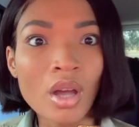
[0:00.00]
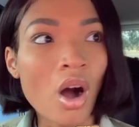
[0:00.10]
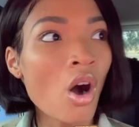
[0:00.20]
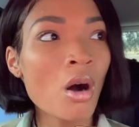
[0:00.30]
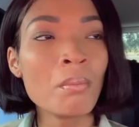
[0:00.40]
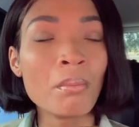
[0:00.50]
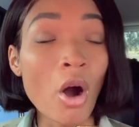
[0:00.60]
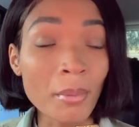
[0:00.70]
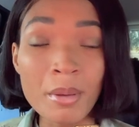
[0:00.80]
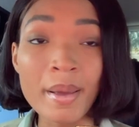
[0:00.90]
all
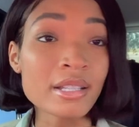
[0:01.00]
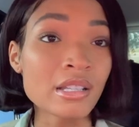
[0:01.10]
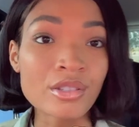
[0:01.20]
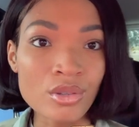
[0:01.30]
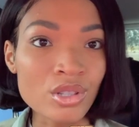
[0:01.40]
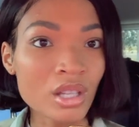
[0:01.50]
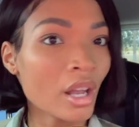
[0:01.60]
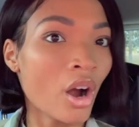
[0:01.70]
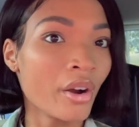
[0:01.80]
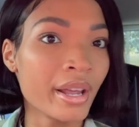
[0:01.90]
Army bases usually
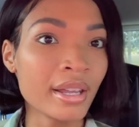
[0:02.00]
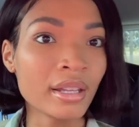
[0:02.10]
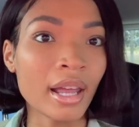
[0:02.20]
are in